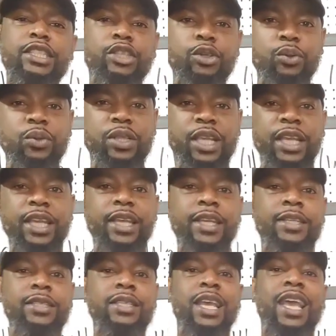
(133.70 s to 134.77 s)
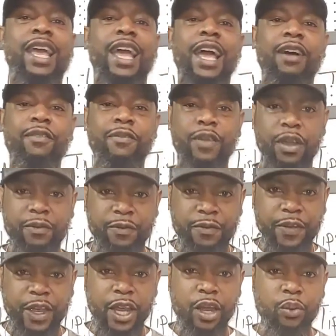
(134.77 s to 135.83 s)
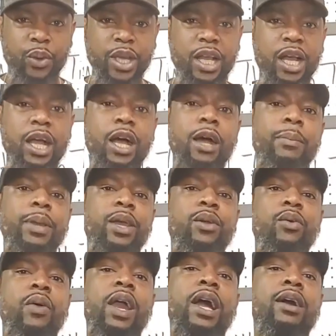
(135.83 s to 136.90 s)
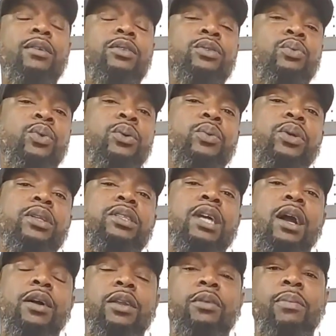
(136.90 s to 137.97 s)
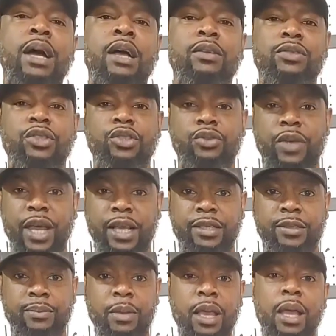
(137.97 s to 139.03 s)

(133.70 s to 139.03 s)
two things have very common grounds when we're talking about stress.